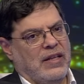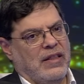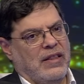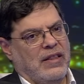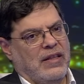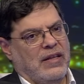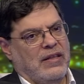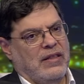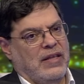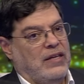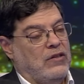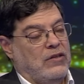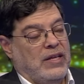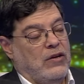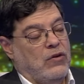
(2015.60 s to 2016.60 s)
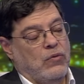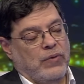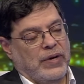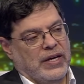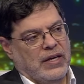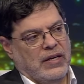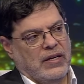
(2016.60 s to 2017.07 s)
that they don't
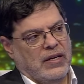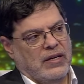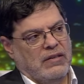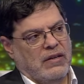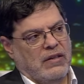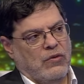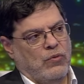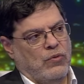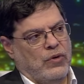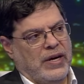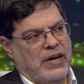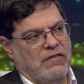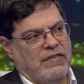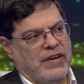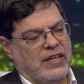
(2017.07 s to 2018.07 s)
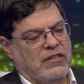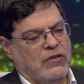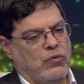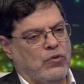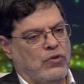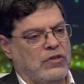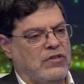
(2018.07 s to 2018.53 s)
recognize that the world, how fast the
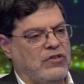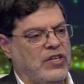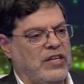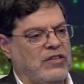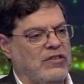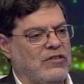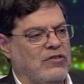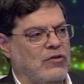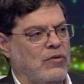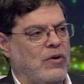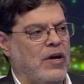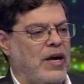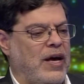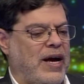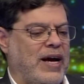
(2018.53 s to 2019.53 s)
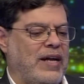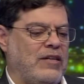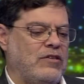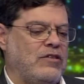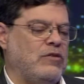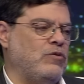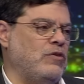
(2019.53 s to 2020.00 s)
world is changing. So
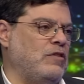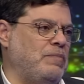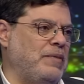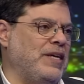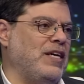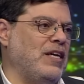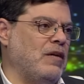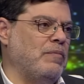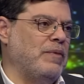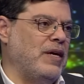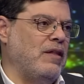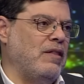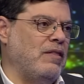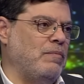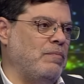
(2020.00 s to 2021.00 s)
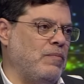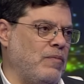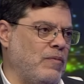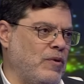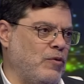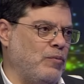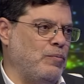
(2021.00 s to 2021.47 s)
Alastair was speaking about
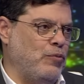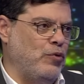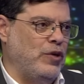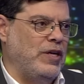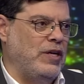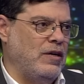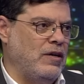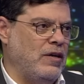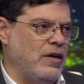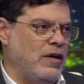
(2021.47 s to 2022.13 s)
putting